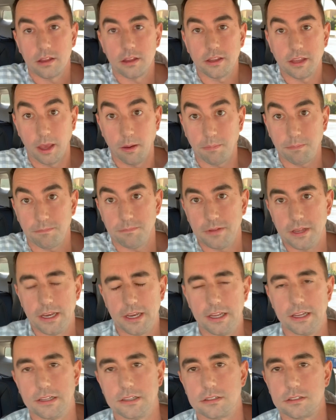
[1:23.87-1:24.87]
Yep, it
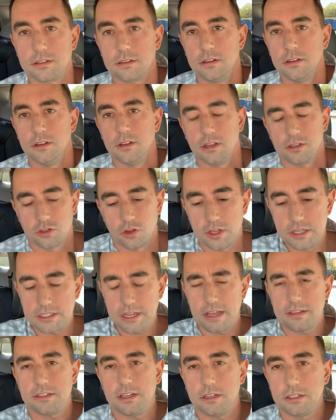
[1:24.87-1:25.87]
is. So this
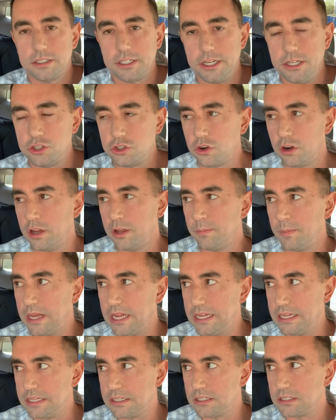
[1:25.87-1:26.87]
SLT trim
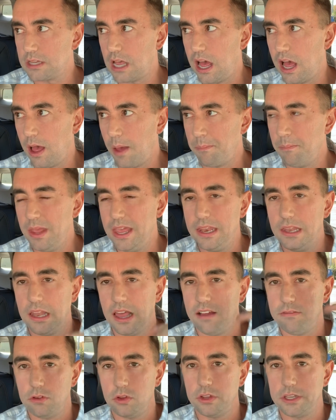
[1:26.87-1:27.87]
is
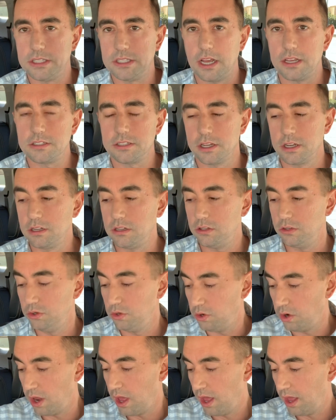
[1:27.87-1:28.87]
mid-level. It does
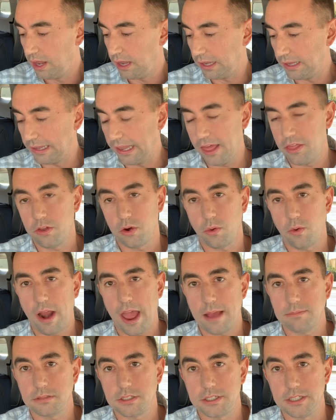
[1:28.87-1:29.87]
include
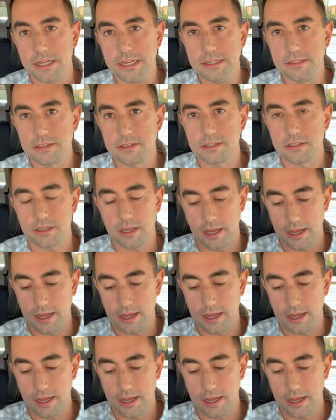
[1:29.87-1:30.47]
leather-wrapped seats.